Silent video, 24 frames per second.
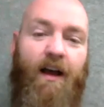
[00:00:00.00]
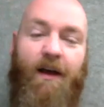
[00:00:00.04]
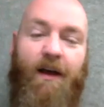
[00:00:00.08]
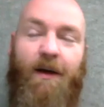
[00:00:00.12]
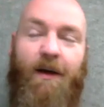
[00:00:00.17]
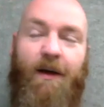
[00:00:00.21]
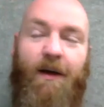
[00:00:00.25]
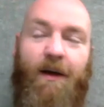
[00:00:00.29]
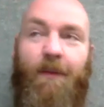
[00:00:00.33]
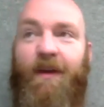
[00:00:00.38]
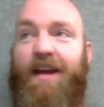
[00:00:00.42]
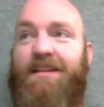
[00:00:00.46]

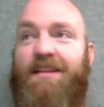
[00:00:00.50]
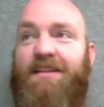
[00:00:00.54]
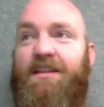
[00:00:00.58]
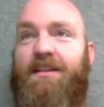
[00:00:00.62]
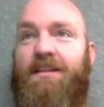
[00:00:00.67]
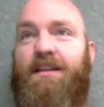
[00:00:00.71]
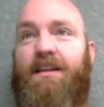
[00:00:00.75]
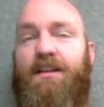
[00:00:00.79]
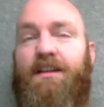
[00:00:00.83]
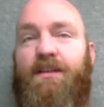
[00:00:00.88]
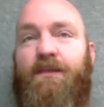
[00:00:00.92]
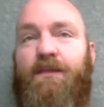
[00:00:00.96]
We had
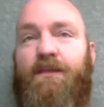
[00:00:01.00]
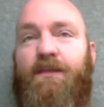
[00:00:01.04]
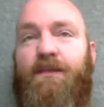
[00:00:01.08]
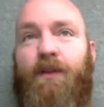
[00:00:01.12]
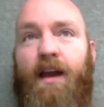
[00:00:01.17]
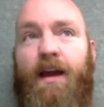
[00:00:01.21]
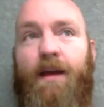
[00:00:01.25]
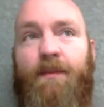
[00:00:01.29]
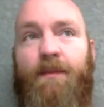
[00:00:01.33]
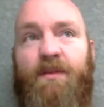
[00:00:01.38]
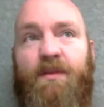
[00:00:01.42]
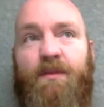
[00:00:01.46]
successful
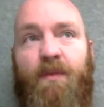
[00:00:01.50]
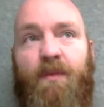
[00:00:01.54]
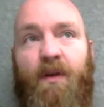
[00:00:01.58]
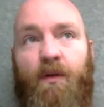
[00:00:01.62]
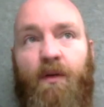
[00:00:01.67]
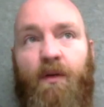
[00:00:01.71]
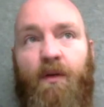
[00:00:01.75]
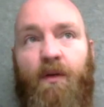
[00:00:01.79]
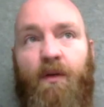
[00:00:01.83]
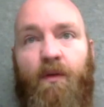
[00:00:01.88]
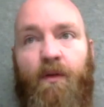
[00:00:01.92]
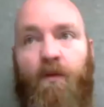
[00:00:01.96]
apps, but
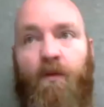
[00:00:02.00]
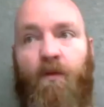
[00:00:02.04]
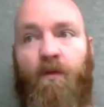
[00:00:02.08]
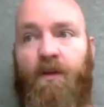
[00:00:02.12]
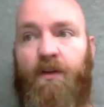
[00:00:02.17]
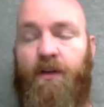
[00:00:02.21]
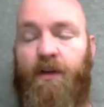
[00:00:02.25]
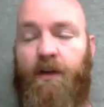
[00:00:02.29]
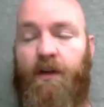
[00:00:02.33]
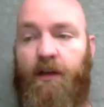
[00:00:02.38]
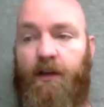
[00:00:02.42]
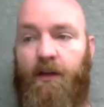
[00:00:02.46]
we were
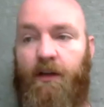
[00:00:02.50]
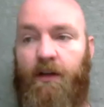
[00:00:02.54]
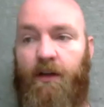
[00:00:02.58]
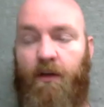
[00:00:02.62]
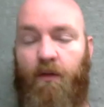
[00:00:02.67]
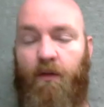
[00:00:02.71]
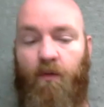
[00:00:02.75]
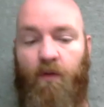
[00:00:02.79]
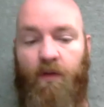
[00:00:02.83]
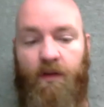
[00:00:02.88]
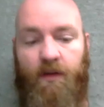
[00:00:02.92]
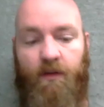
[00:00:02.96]
wondering,
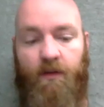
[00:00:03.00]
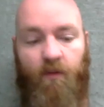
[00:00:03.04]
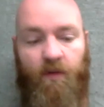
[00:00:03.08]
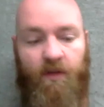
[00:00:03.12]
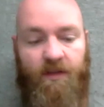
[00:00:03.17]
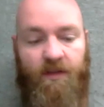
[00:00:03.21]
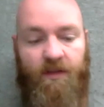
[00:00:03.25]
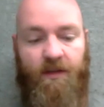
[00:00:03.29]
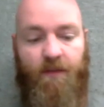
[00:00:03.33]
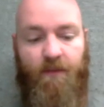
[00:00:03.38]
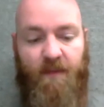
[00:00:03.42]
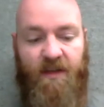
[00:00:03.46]

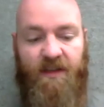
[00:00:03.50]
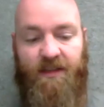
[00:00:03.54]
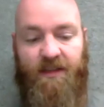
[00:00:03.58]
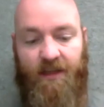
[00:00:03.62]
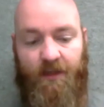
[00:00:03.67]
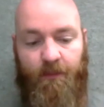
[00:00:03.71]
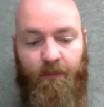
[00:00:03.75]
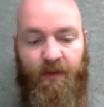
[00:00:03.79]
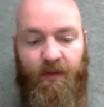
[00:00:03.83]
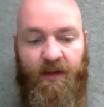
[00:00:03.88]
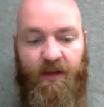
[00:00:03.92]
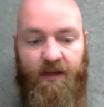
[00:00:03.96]
what's the
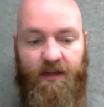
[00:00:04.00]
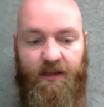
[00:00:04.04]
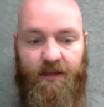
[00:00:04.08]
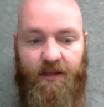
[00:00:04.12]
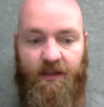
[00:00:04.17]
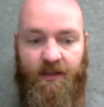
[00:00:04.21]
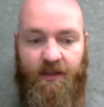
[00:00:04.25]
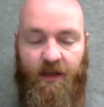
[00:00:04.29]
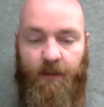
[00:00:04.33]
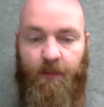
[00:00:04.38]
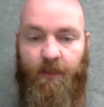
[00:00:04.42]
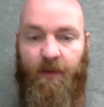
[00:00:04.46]
missing piece
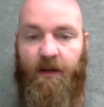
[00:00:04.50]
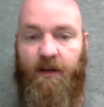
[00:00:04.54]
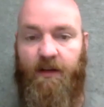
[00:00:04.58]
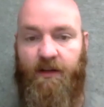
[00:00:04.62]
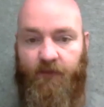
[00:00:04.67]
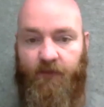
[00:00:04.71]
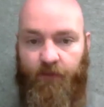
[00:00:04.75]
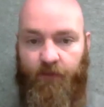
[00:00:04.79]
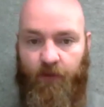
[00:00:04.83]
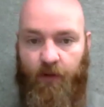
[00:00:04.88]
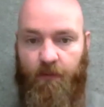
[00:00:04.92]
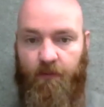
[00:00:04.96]
that's keeping
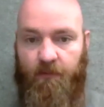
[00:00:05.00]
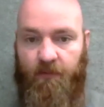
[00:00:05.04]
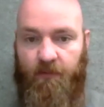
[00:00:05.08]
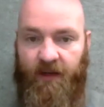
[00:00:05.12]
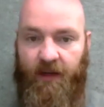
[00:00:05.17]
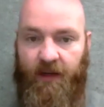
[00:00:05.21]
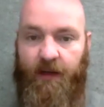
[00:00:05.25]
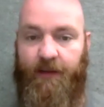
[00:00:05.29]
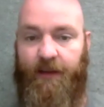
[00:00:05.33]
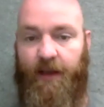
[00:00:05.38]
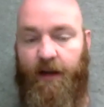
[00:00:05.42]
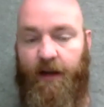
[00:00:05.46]
us from
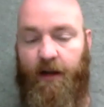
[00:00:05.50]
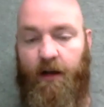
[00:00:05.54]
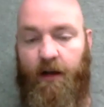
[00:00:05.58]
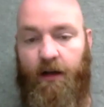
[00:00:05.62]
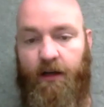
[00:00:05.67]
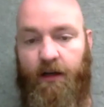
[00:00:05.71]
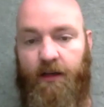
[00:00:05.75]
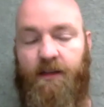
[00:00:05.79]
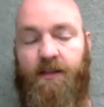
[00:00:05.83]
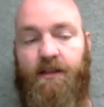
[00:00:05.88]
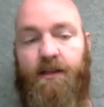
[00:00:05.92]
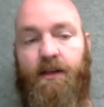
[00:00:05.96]
getting that
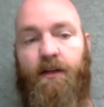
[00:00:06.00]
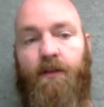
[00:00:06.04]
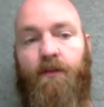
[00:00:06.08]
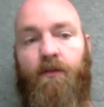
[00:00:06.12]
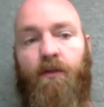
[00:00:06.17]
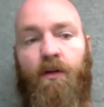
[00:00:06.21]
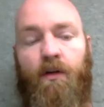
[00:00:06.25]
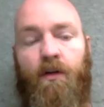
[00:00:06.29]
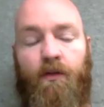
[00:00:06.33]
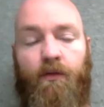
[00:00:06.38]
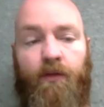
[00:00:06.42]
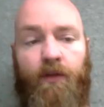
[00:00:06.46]
hockey stick
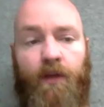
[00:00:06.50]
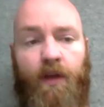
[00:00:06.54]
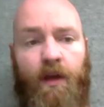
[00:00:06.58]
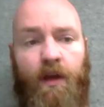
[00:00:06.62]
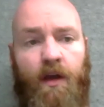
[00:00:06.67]
growth?